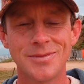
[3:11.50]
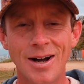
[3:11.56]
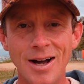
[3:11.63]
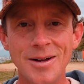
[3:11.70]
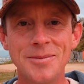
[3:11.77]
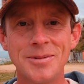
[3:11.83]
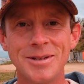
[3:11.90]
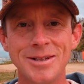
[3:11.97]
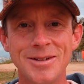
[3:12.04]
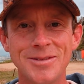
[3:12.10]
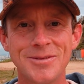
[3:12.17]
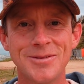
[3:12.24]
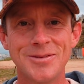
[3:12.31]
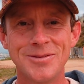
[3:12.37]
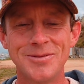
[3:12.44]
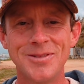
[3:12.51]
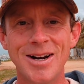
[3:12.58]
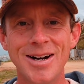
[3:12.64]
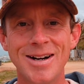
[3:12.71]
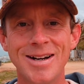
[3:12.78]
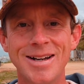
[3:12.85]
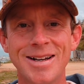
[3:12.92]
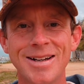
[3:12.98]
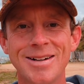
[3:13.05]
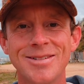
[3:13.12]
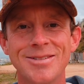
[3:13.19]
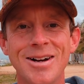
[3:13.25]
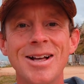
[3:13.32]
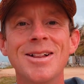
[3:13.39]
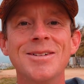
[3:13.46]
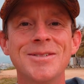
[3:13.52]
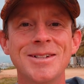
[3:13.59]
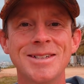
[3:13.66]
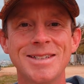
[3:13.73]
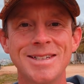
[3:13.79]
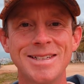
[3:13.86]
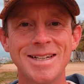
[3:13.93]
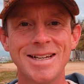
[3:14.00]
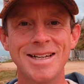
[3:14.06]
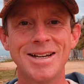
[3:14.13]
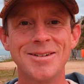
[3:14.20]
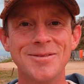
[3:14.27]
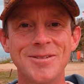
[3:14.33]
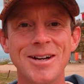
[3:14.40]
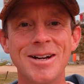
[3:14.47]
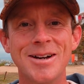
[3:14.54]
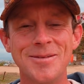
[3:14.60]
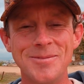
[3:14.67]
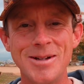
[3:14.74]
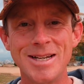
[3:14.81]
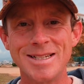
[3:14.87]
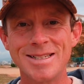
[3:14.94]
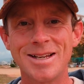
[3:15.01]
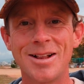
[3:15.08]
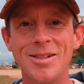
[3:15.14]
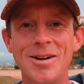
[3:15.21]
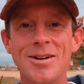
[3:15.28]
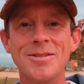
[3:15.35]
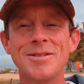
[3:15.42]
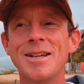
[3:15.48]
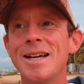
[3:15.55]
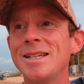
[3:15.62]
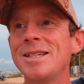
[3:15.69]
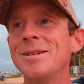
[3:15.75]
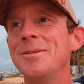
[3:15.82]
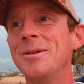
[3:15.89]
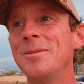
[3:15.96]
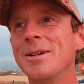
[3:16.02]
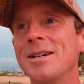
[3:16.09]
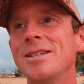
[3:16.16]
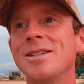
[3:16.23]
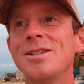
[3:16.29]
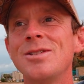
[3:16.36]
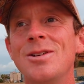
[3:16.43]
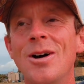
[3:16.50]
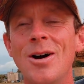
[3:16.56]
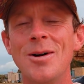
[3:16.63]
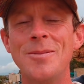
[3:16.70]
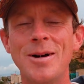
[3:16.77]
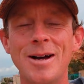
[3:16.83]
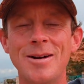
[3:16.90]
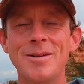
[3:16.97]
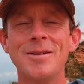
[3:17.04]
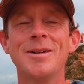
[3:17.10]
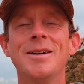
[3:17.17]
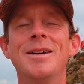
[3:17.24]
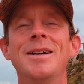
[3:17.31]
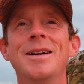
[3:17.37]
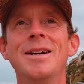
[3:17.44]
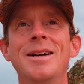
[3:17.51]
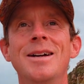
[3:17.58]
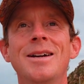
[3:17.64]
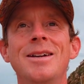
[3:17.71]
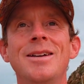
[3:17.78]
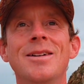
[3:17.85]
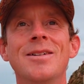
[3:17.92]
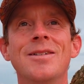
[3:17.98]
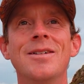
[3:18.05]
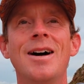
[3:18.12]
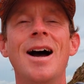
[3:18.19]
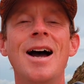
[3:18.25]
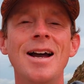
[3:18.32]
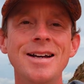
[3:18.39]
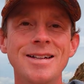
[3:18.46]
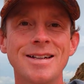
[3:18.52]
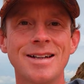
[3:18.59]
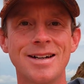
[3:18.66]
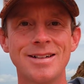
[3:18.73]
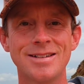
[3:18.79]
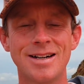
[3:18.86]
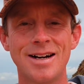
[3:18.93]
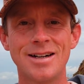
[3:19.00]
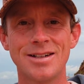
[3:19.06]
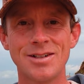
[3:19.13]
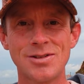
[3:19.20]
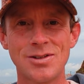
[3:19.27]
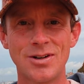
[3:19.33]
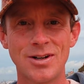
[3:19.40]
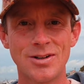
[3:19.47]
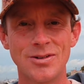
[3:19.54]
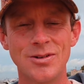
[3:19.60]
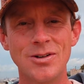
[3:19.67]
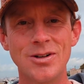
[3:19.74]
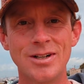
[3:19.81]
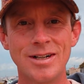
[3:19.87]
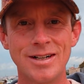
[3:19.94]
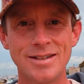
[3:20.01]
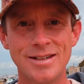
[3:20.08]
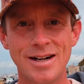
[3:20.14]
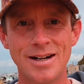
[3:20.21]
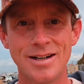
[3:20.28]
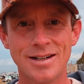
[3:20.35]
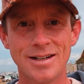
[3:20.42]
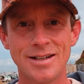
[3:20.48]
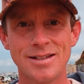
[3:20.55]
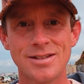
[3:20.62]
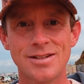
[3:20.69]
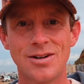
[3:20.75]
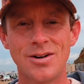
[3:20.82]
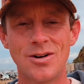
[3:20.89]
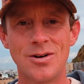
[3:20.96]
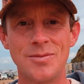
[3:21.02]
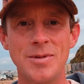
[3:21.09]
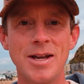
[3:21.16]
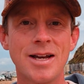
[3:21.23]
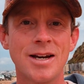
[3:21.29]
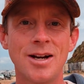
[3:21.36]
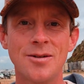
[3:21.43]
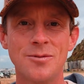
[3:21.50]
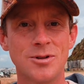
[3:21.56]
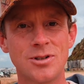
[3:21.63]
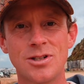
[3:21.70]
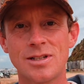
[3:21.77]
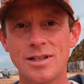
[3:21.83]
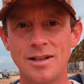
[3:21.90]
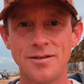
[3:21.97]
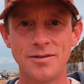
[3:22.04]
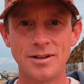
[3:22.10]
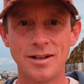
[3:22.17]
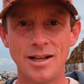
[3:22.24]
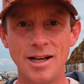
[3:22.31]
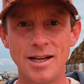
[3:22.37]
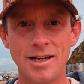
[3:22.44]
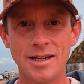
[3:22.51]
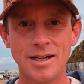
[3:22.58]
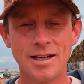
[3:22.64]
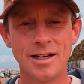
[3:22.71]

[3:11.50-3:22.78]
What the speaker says: I believe very relevant today, and it makes a lot of sense to me, because it's not about hiding our darkness or ignoring our darkness or making out we're just love and light.